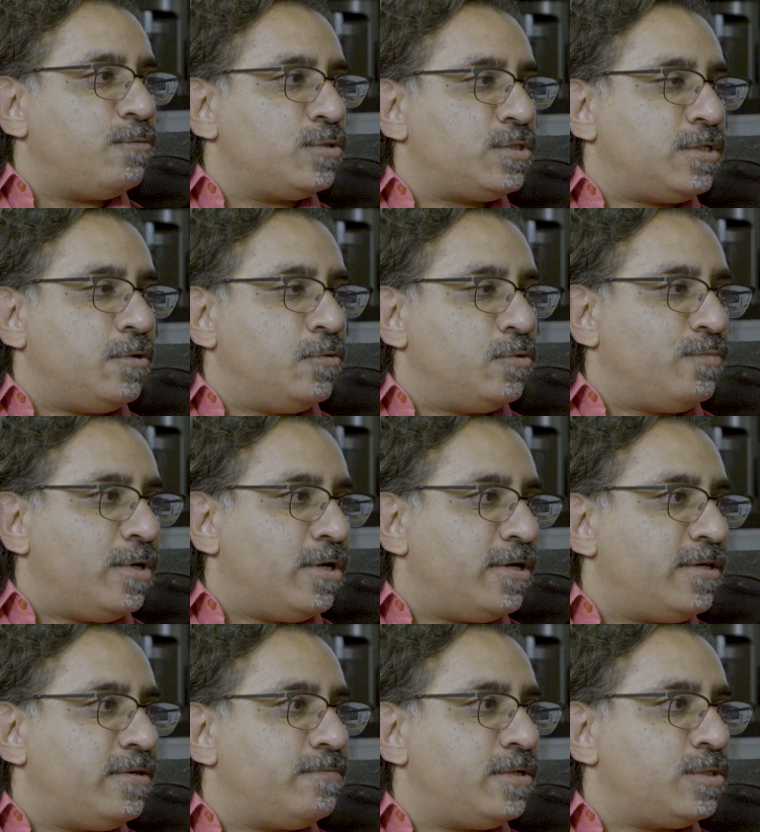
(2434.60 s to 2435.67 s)
was told
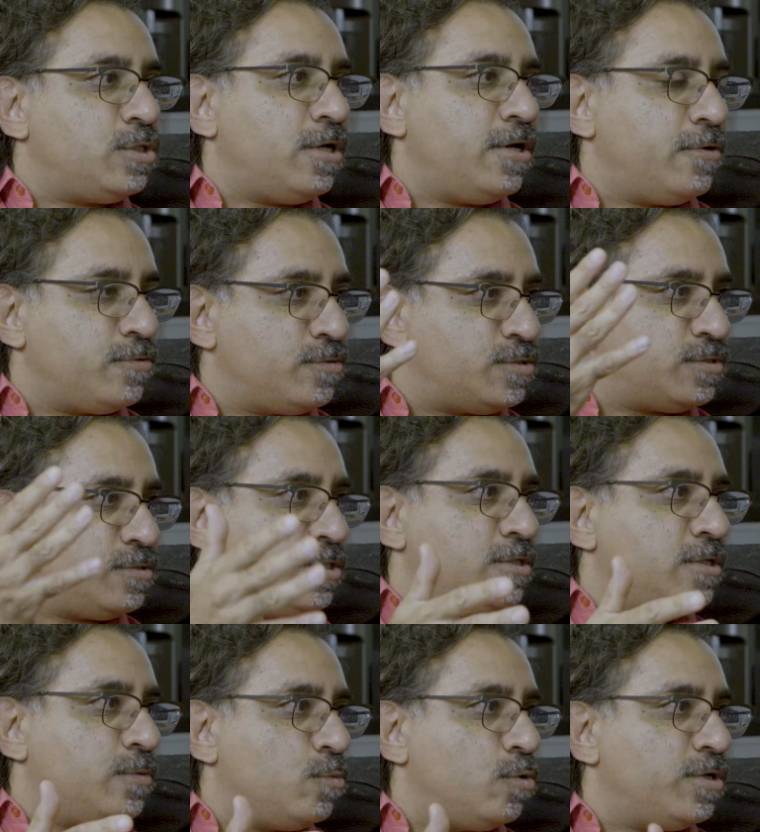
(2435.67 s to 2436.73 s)
by a child she
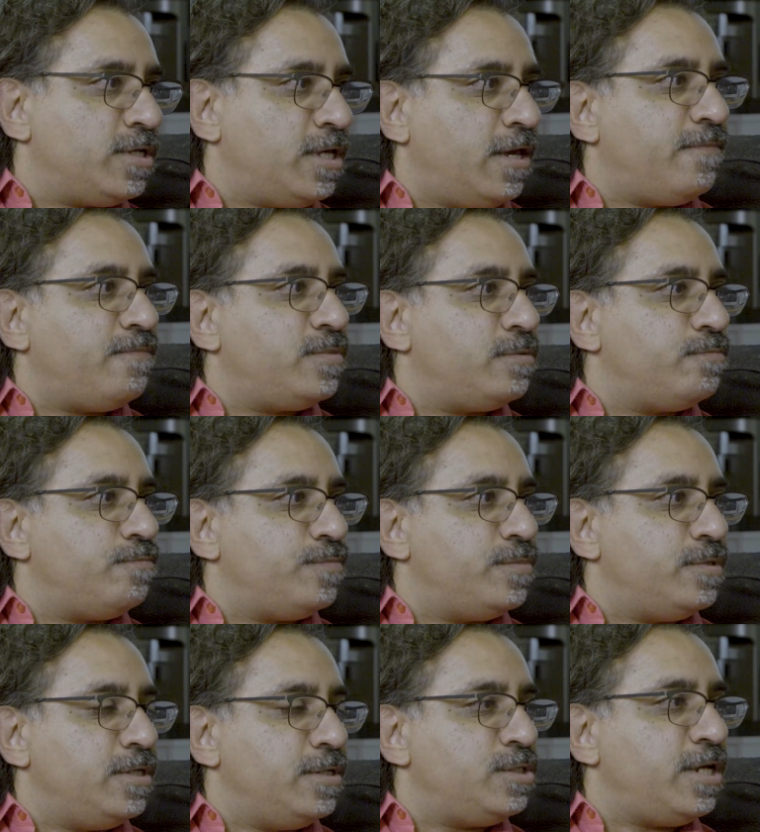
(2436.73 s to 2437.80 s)
didn't want to get
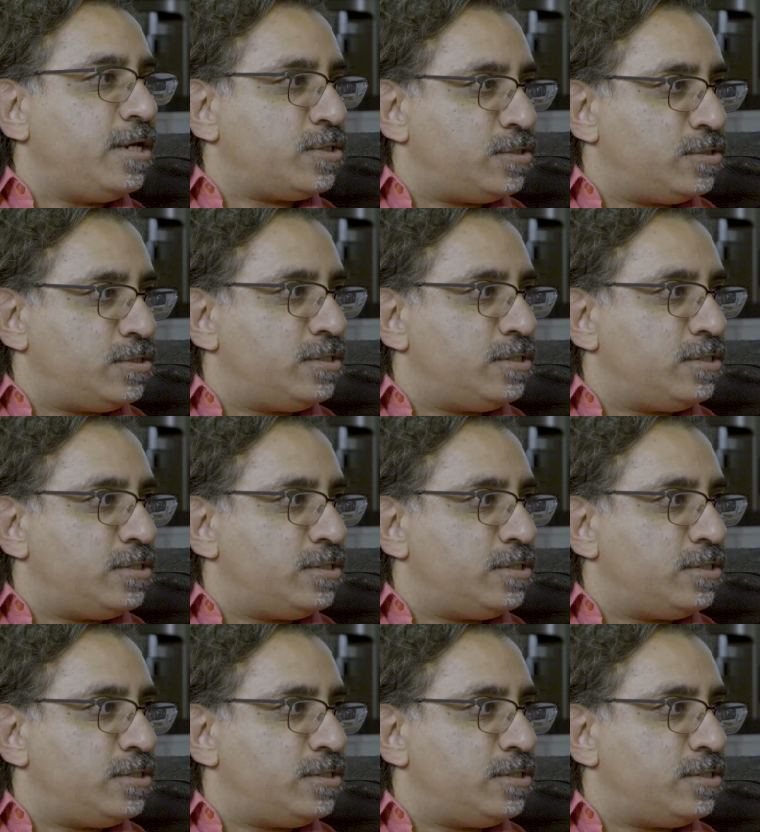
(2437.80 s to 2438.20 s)
the injection.